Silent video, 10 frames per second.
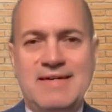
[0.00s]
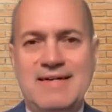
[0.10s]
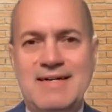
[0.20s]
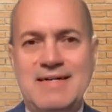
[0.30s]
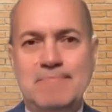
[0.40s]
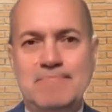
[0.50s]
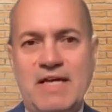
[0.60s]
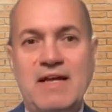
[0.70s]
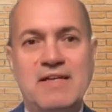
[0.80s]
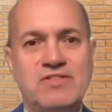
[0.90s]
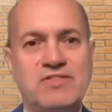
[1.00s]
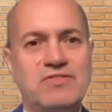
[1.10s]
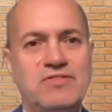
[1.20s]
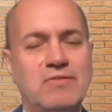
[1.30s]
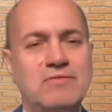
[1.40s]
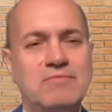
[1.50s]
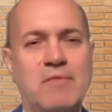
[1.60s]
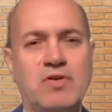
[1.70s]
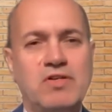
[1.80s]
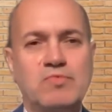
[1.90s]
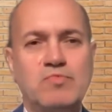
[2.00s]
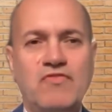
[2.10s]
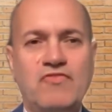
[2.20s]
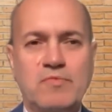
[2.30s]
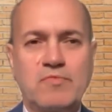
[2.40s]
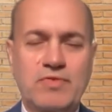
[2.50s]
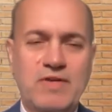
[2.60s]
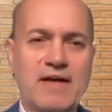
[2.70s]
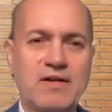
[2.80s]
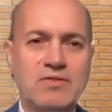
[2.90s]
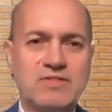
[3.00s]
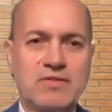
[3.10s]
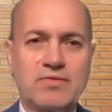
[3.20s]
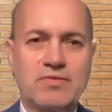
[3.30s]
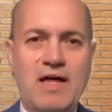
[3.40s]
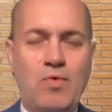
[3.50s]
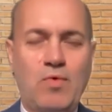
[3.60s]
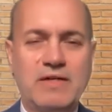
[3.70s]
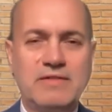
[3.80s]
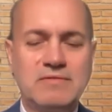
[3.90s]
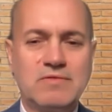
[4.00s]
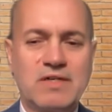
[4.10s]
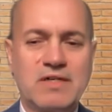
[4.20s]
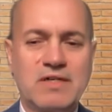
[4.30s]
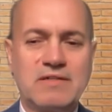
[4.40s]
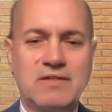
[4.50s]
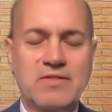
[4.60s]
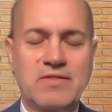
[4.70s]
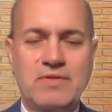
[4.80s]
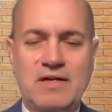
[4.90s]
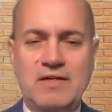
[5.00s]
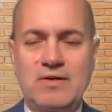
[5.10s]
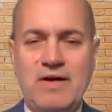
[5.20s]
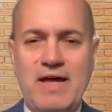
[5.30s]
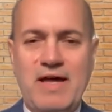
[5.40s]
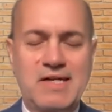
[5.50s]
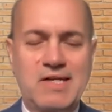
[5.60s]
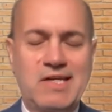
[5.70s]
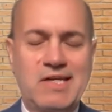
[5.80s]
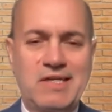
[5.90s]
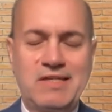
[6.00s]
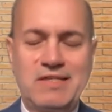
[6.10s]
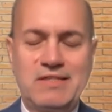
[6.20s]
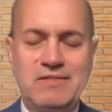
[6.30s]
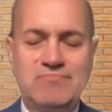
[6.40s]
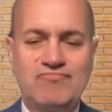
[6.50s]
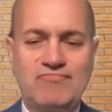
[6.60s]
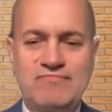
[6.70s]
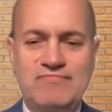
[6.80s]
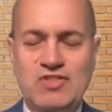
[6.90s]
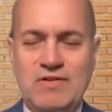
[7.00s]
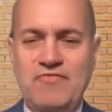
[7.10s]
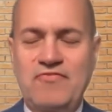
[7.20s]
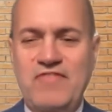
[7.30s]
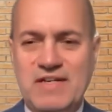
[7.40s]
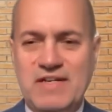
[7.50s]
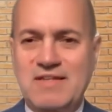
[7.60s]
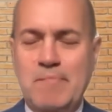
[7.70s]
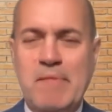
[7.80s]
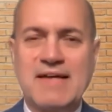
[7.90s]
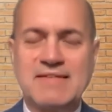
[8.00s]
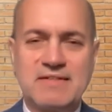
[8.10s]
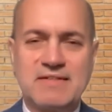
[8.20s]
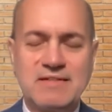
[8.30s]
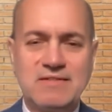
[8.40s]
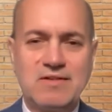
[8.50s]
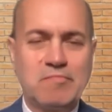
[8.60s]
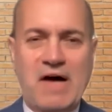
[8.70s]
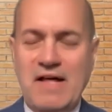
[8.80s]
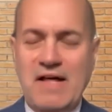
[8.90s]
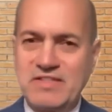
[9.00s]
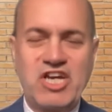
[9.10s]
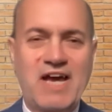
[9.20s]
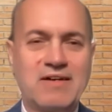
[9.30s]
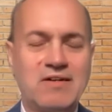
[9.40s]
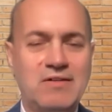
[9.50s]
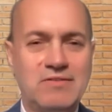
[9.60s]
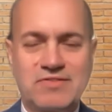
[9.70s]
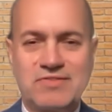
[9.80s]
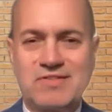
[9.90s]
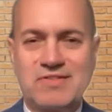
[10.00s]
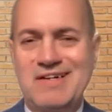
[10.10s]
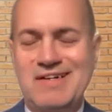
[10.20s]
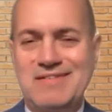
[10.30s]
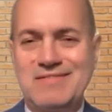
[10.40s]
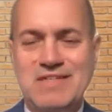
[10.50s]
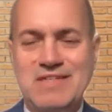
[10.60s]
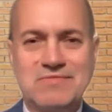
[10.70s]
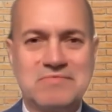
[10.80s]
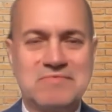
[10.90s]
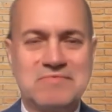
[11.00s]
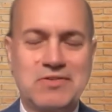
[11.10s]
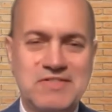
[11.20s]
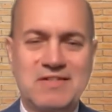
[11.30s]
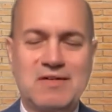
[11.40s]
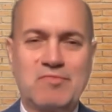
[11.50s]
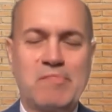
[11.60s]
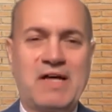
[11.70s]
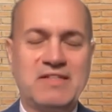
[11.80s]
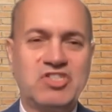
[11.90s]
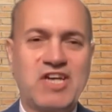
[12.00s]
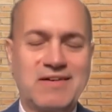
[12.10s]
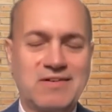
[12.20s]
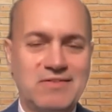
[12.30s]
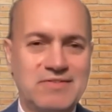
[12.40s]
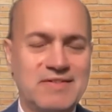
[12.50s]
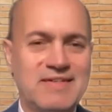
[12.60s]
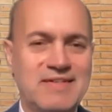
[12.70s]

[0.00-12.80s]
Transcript: And as operators moved from 3.0 to 3.1, where 3.0 had a sort of fixed capacity, bonded channels, increase the number of bonded channels